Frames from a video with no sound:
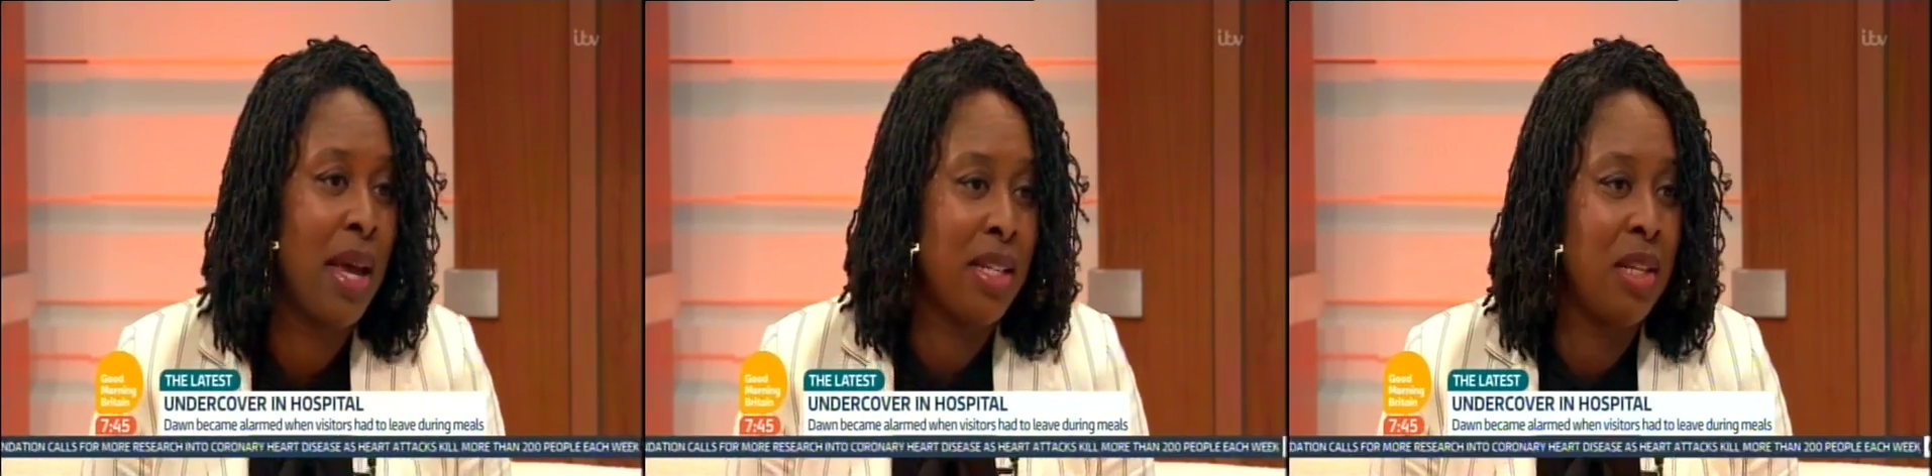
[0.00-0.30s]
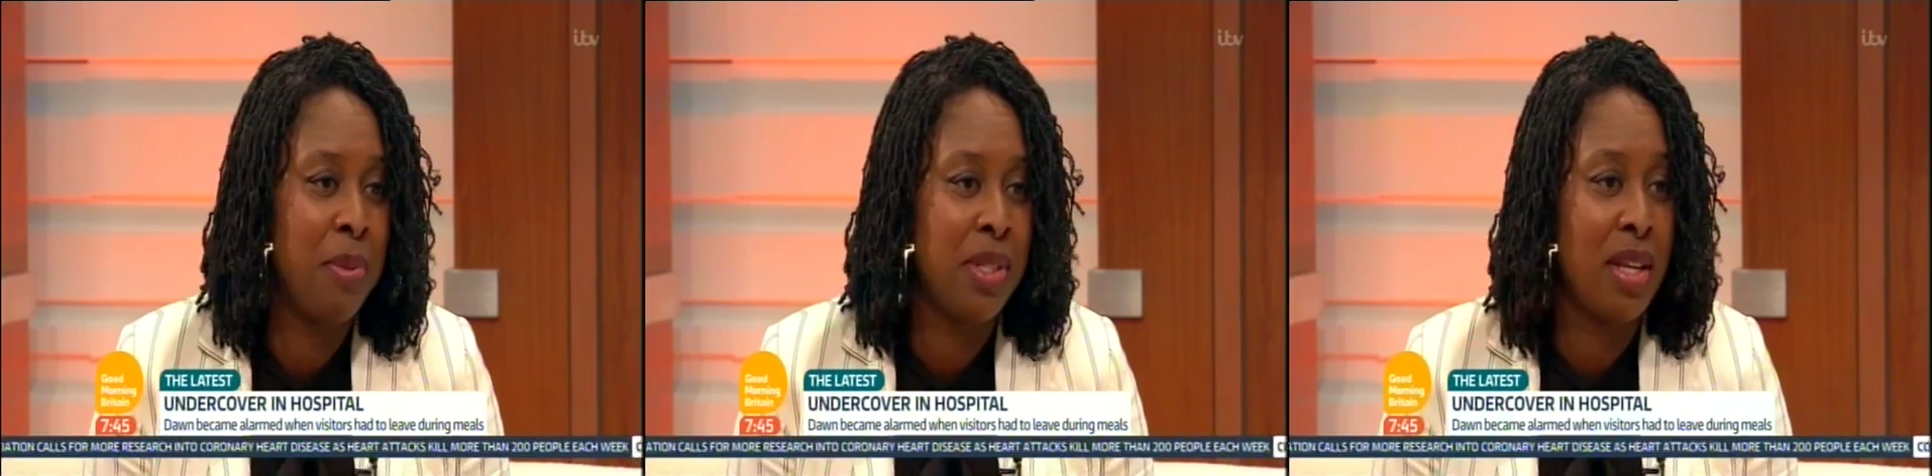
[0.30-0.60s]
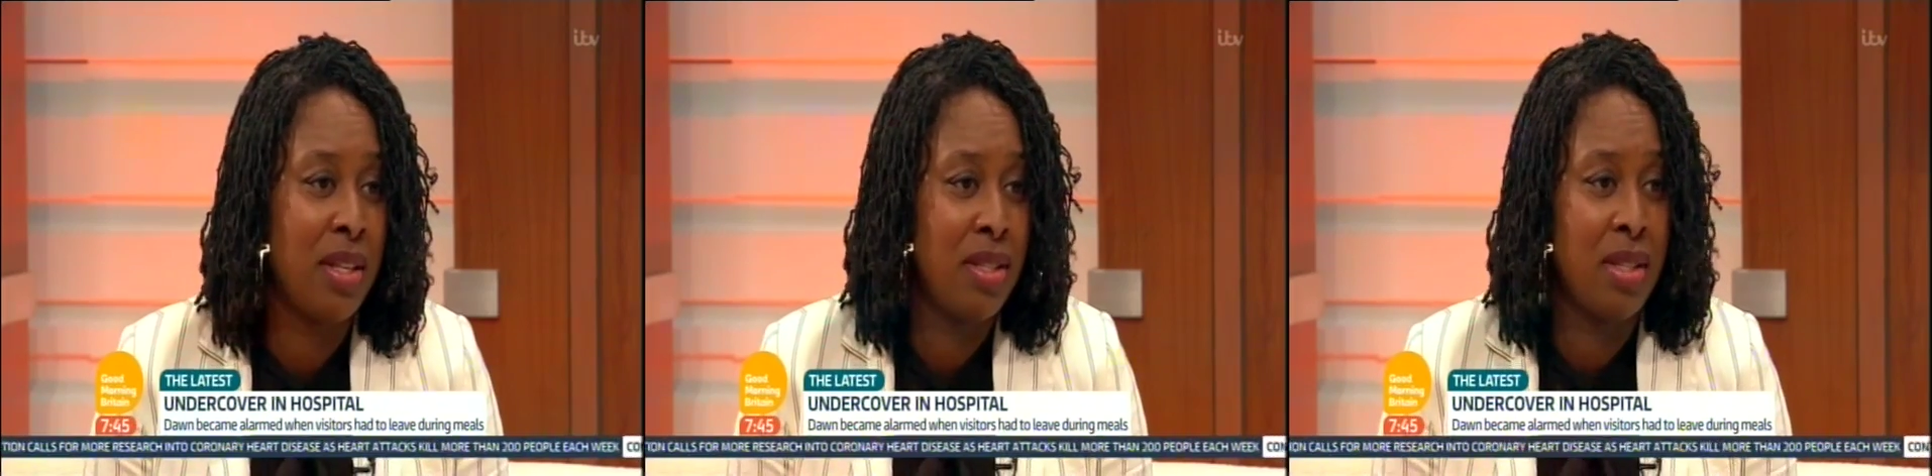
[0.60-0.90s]

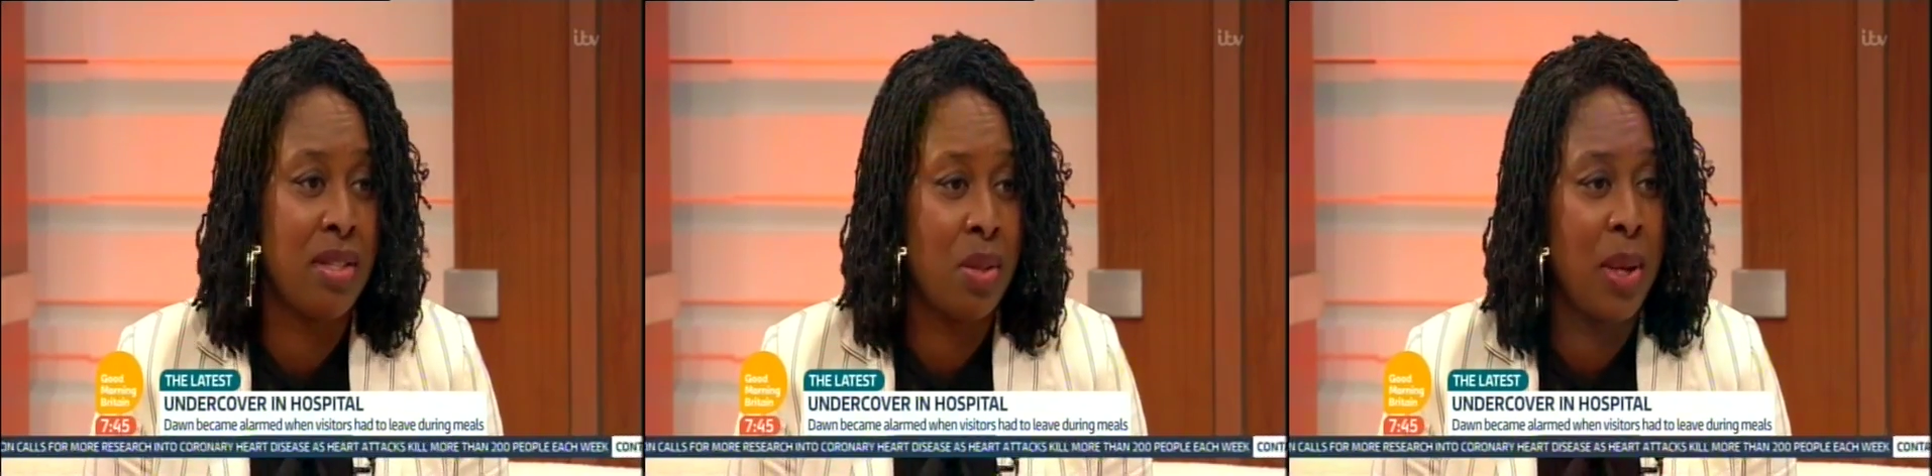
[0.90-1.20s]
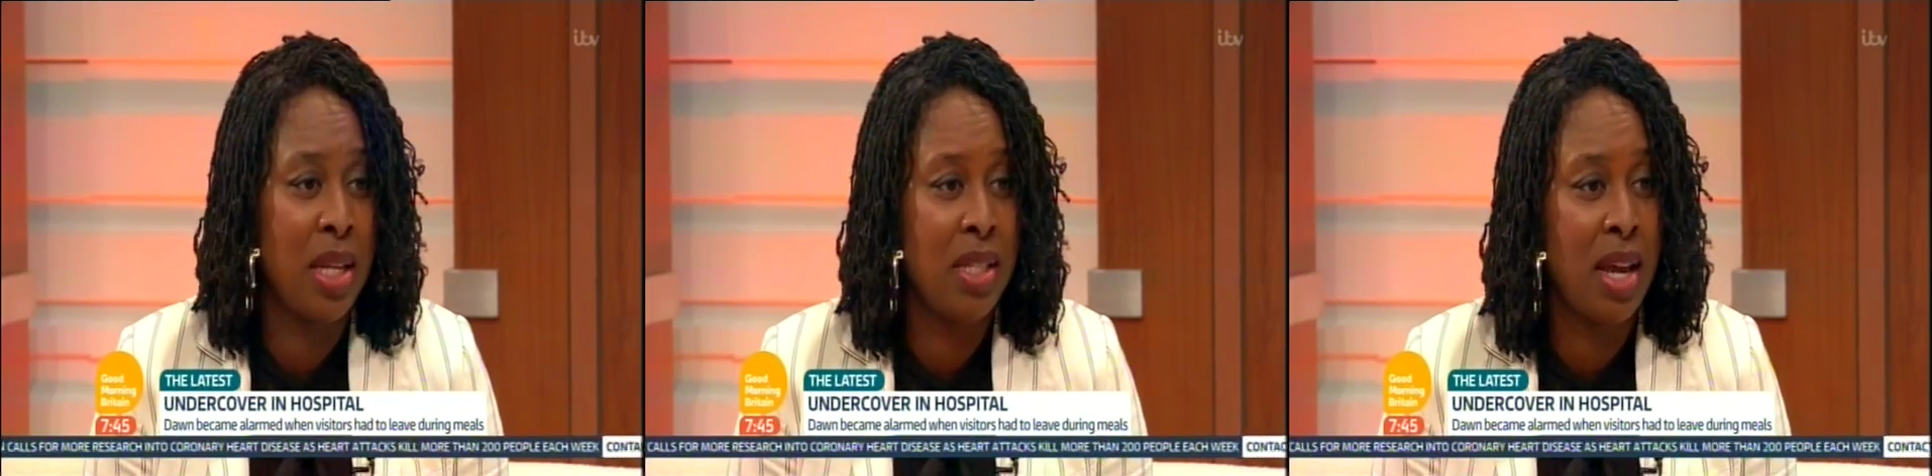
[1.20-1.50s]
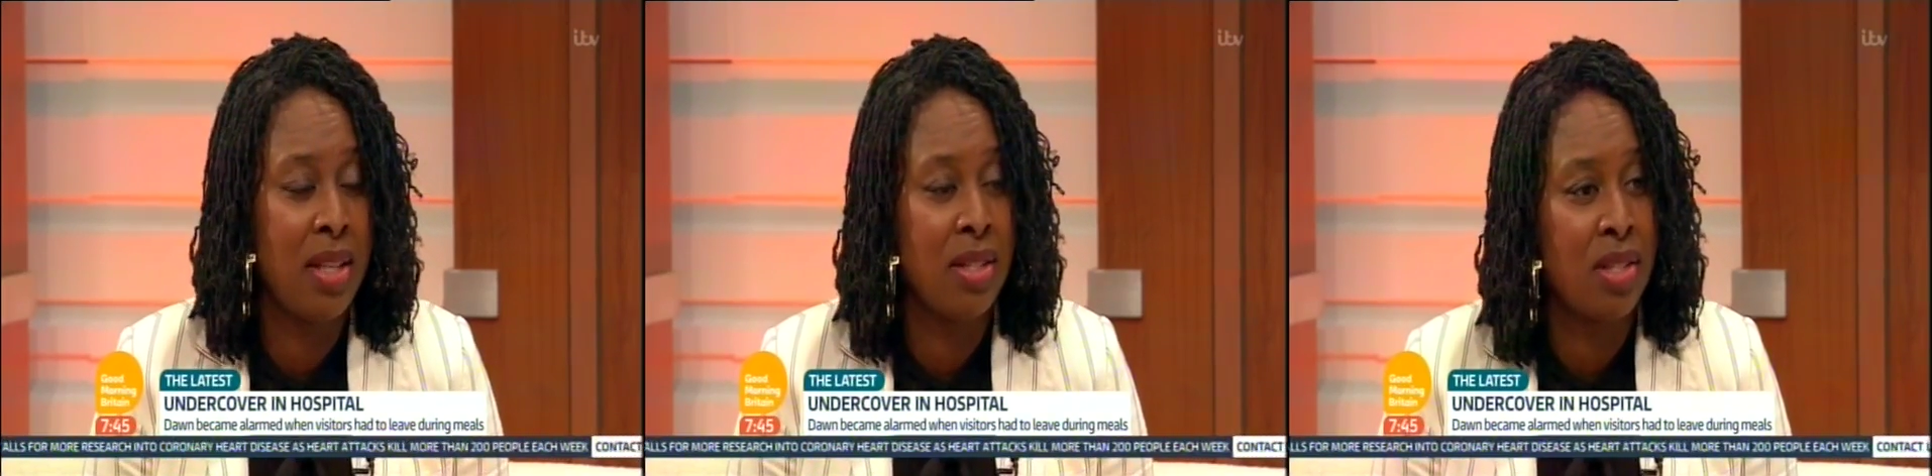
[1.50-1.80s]
80% since
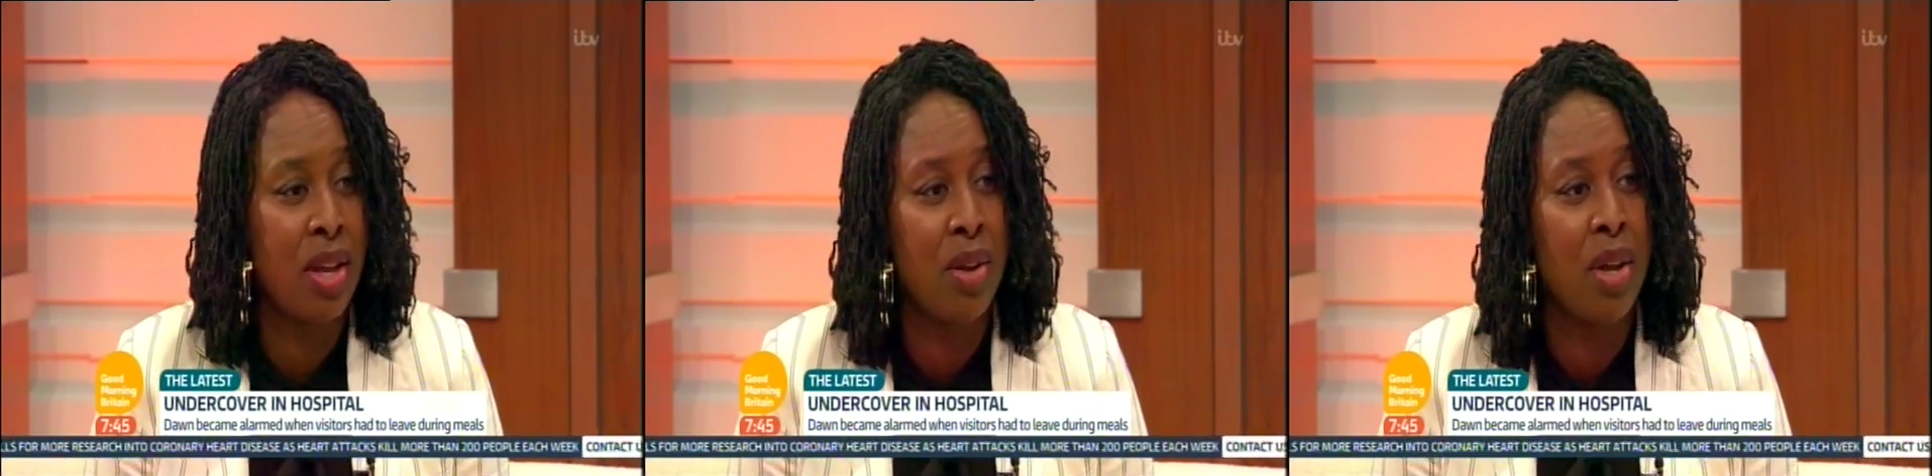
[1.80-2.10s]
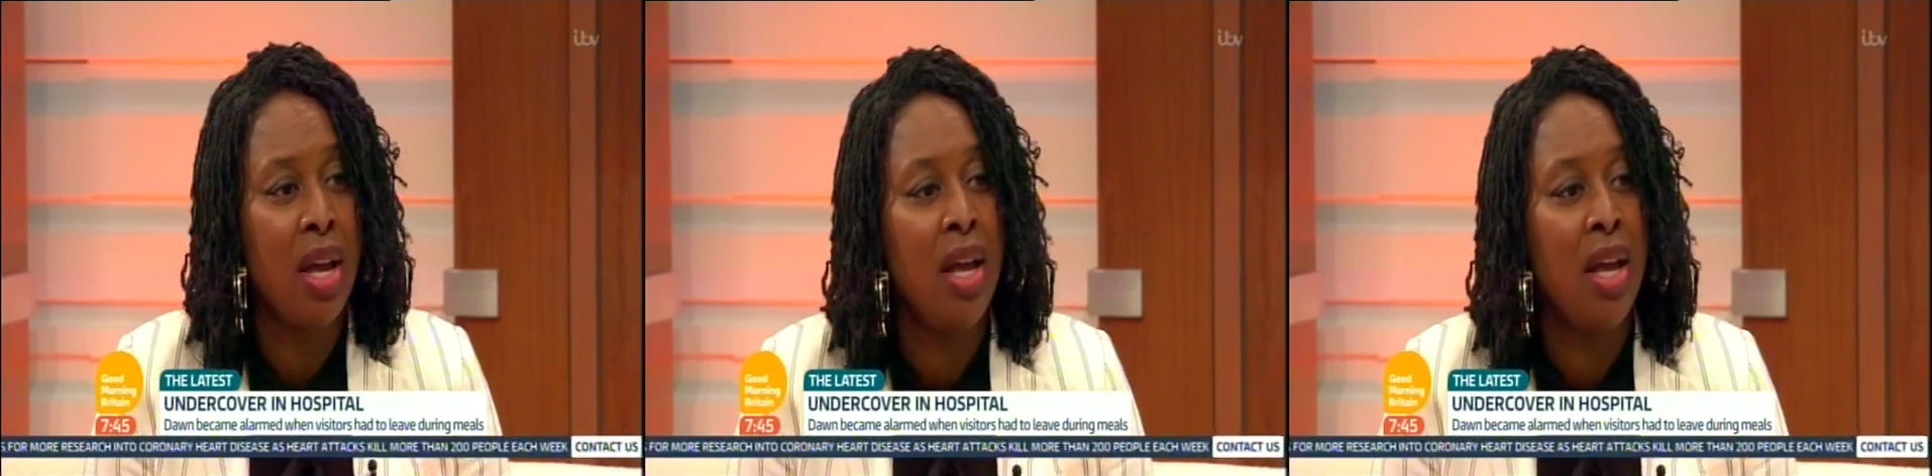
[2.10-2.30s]
2010, so